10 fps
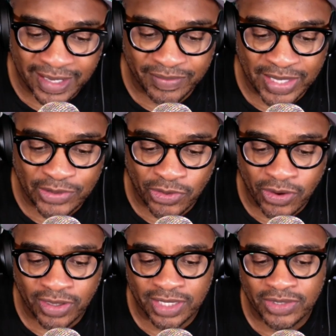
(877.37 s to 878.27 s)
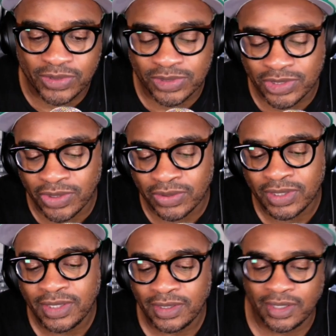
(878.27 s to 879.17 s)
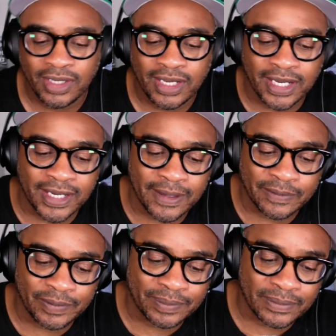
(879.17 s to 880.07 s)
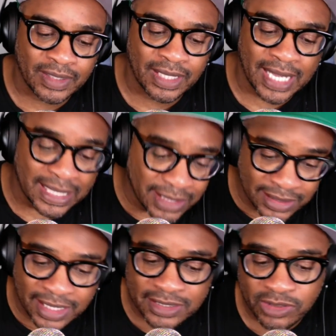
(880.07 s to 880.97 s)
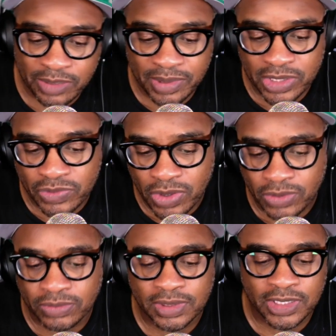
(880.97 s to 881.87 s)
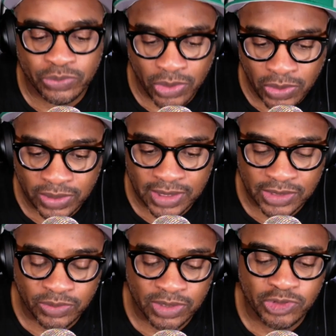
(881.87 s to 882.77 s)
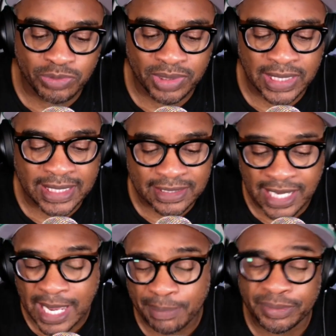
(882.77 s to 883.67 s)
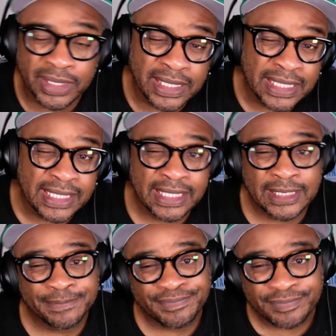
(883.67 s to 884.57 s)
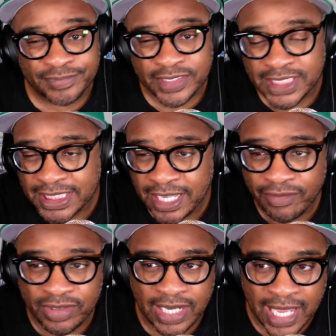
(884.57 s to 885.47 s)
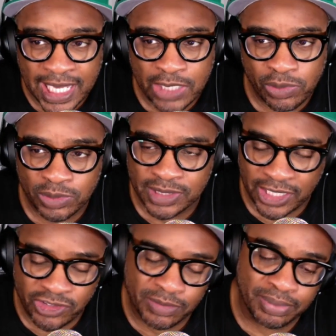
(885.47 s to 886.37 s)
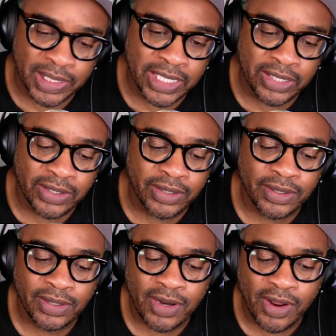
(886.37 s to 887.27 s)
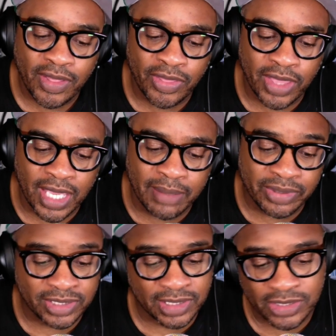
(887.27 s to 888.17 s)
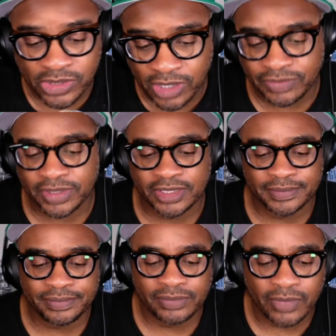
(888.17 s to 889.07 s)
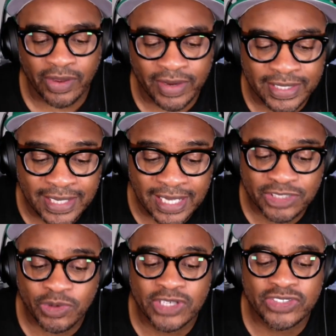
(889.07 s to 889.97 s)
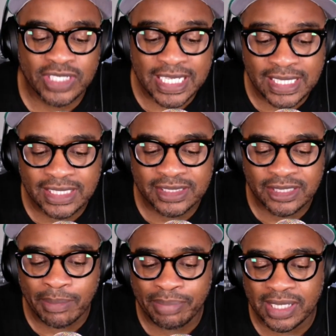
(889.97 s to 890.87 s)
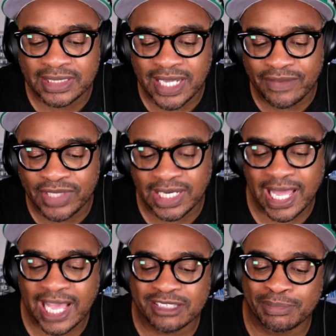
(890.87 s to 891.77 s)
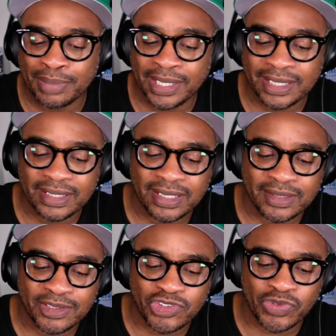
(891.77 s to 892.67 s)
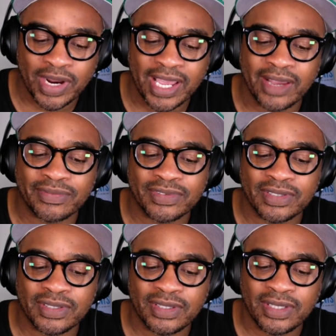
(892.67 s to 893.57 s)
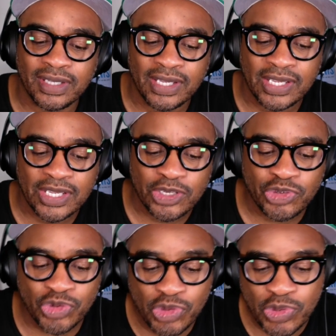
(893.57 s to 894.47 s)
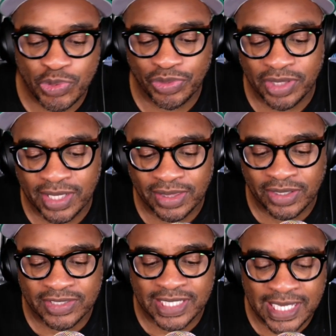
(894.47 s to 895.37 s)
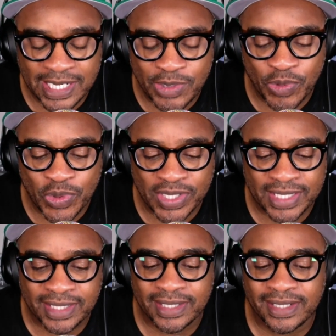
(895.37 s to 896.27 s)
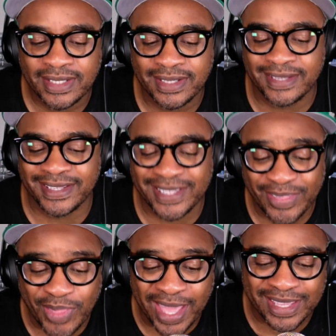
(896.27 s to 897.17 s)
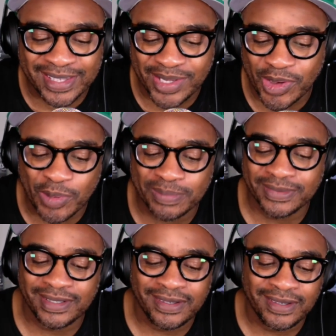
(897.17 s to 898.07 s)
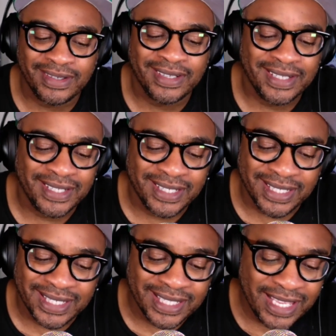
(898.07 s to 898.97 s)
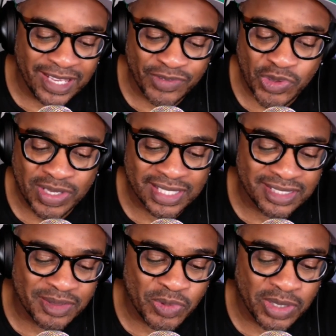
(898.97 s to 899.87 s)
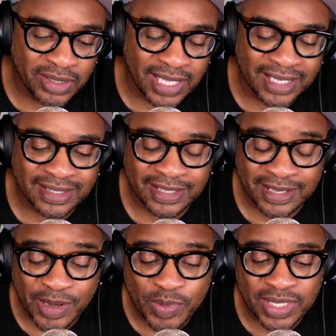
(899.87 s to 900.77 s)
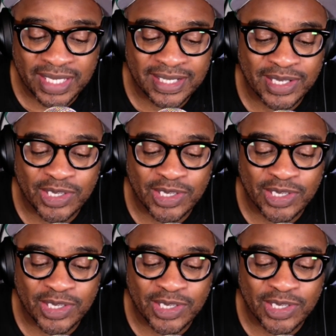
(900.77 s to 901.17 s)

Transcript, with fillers: that dog in you. So I think that is going to be his role. His role is going to be a top 7-8 rotation player that brings instant offense. All right, next question is, the Bucks have the last pick in the draft. Do you think there's anyone that can help? yeah, if you get someone that can come in and